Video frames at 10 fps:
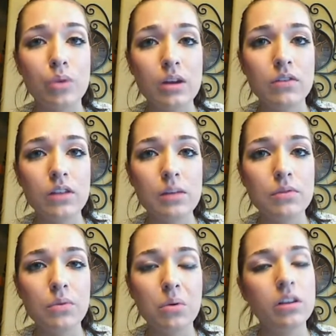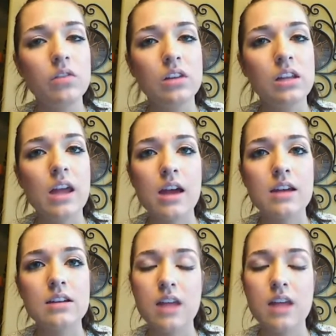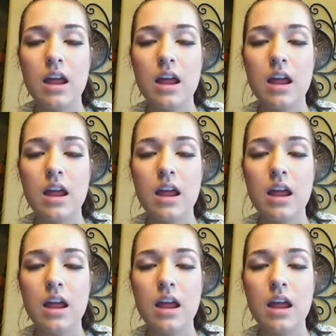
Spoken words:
briefly before leaving the ice,